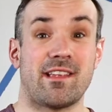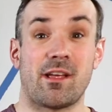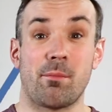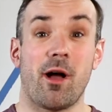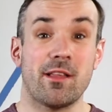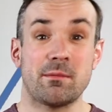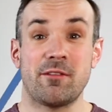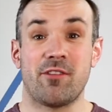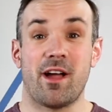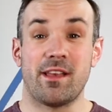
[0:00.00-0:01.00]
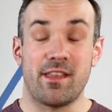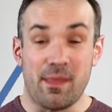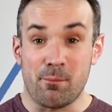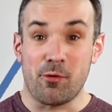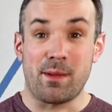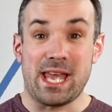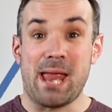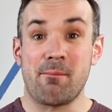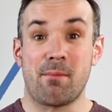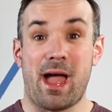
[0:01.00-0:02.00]
I could possibly find, and then put my
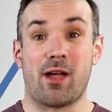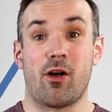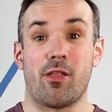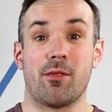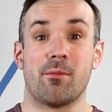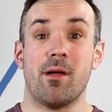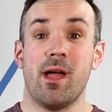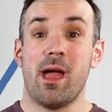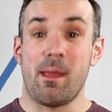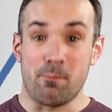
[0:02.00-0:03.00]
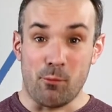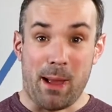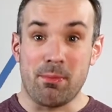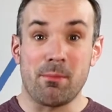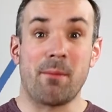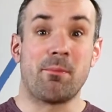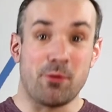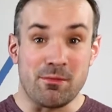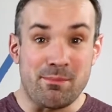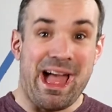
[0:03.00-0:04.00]
name back on them and wrap them up and
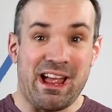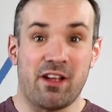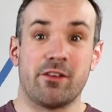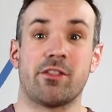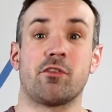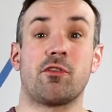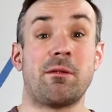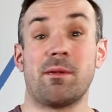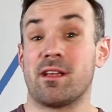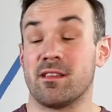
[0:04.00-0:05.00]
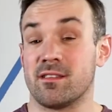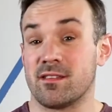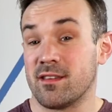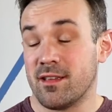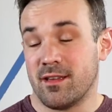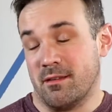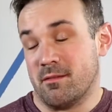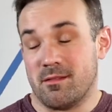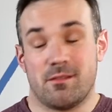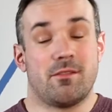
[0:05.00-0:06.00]
put them back under the tree, because
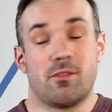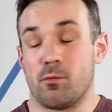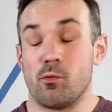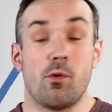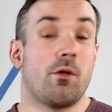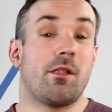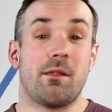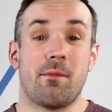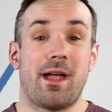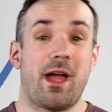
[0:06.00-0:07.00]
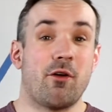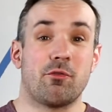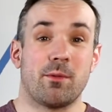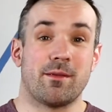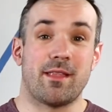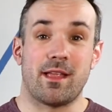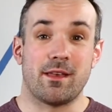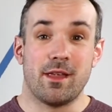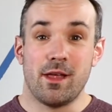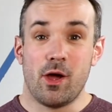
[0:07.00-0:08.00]
the rule in my house was
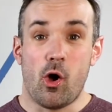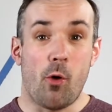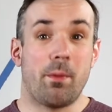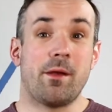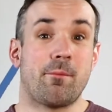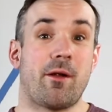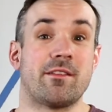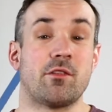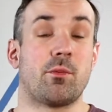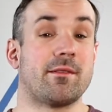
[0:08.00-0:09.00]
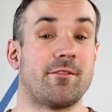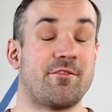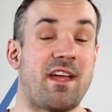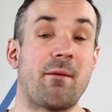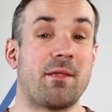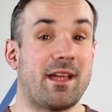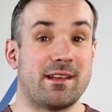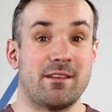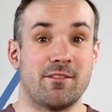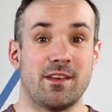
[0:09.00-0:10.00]
that opening presents was a family
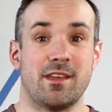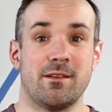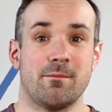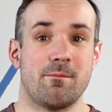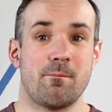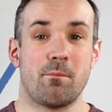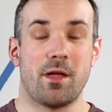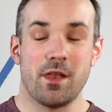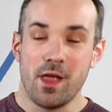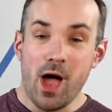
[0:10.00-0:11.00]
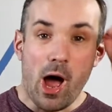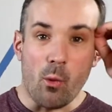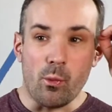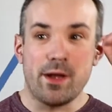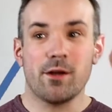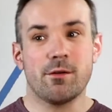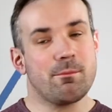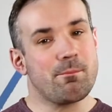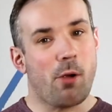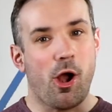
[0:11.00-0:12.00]
activity. But a
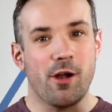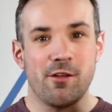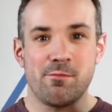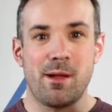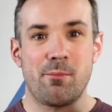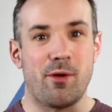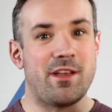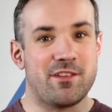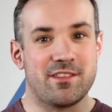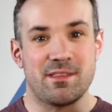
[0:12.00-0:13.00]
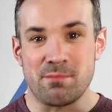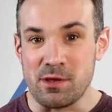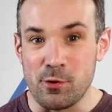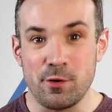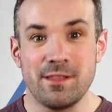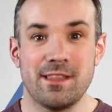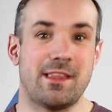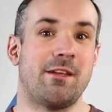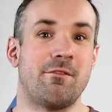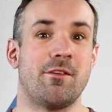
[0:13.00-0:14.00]
weird part of my brain just simply couldn't
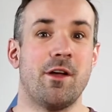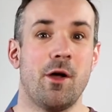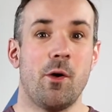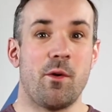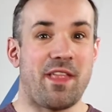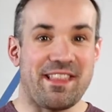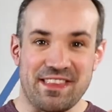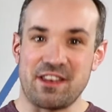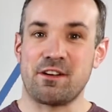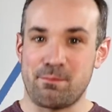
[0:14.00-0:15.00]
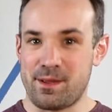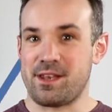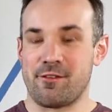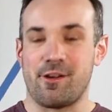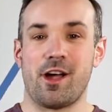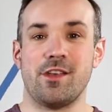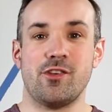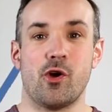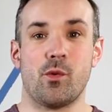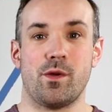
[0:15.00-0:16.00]
live with that little bit of
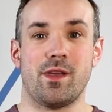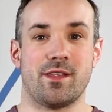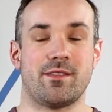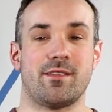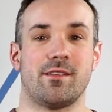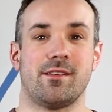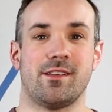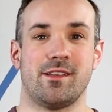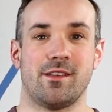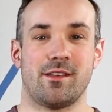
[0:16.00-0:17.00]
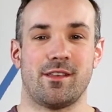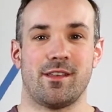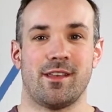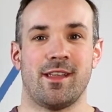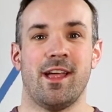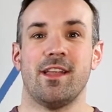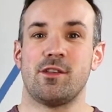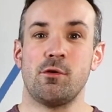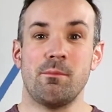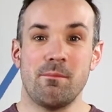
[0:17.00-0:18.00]
unknownness.
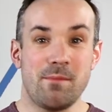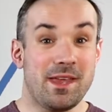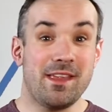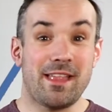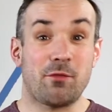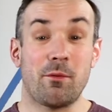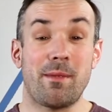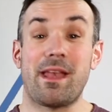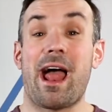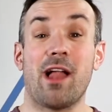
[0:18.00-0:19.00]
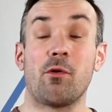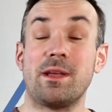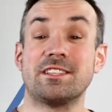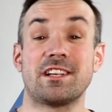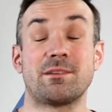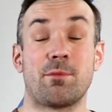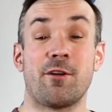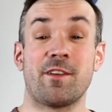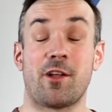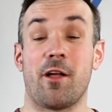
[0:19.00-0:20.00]
To me, that's what made Halloween such a
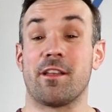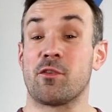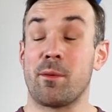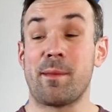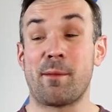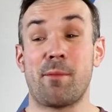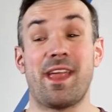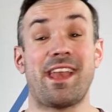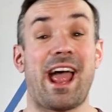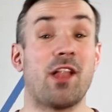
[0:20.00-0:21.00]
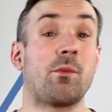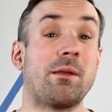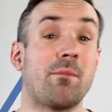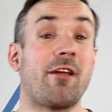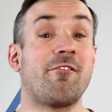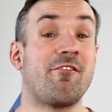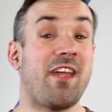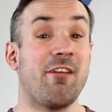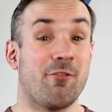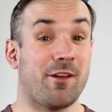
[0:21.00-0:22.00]
perfect holiday. It's what made Halloween my
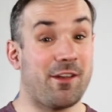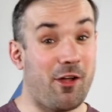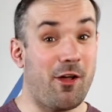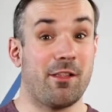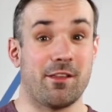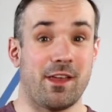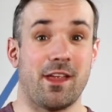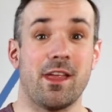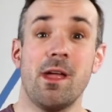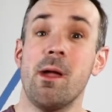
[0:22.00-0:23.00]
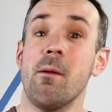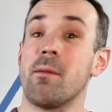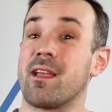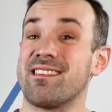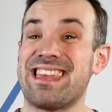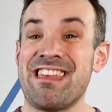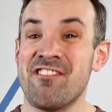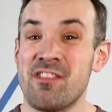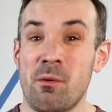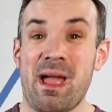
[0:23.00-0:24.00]
favorite holiday. Because
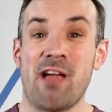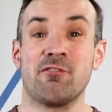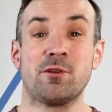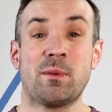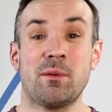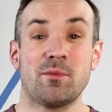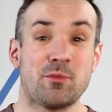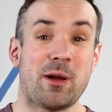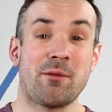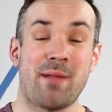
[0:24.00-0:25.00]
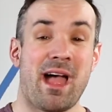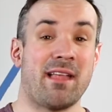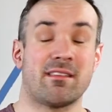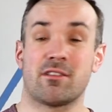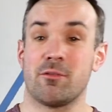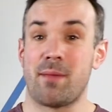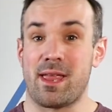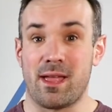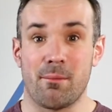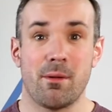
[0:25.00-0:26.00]
even though everyone was wearing masks or
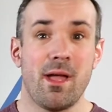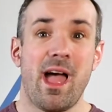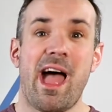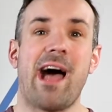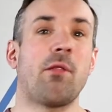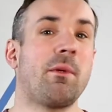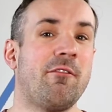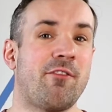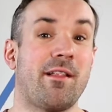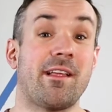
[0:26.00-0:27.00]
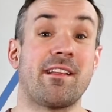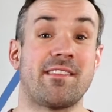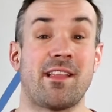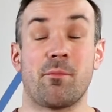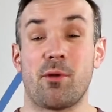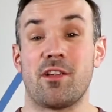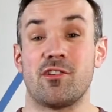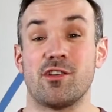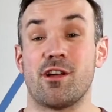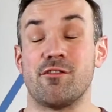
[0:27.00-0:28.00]
makeup, Halloween felt like a
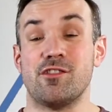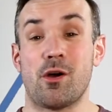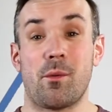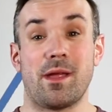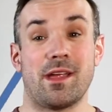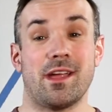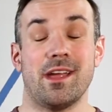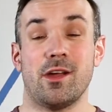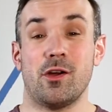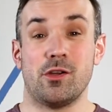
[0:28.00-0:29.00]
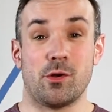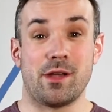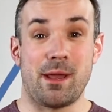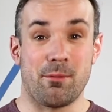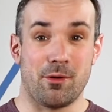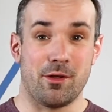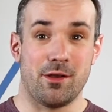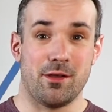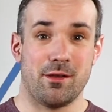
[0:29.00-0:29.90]
celebration of knowing your neighborhood.